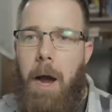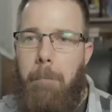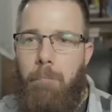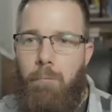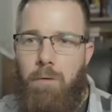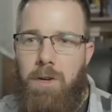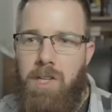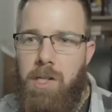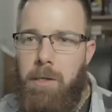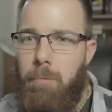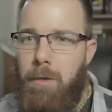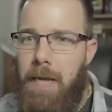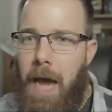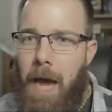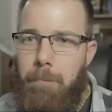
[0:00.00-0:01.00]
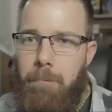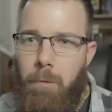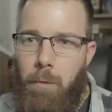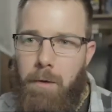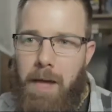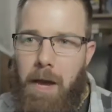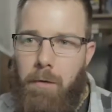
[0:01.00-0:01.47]
I'm reasonably happy
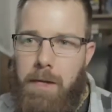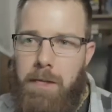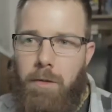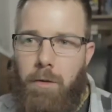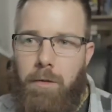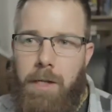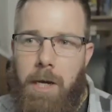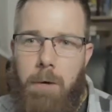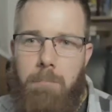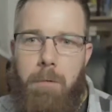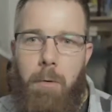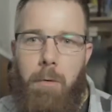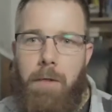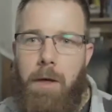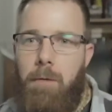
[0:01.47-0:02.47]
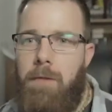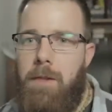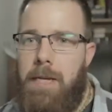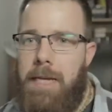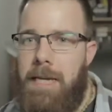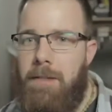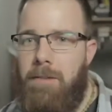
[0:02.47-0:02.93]
with how they turned out, but without
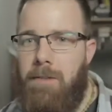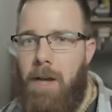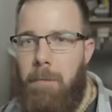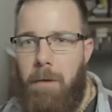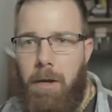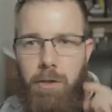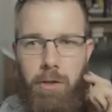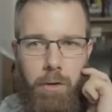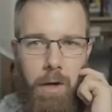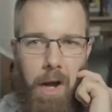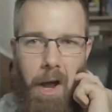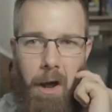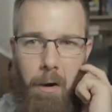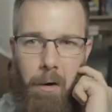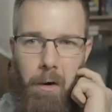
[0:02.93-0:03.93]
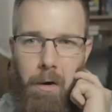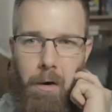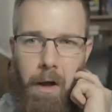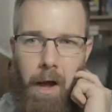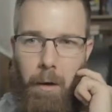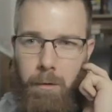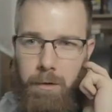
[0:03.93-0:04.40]
the hints, I'm not sure how
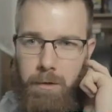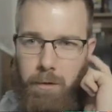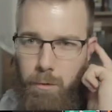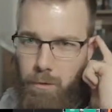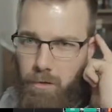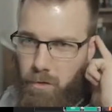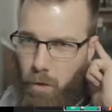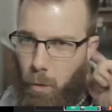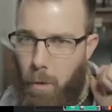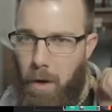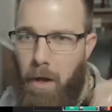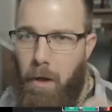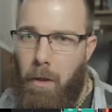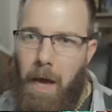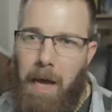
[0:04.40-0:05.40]
I would do so well.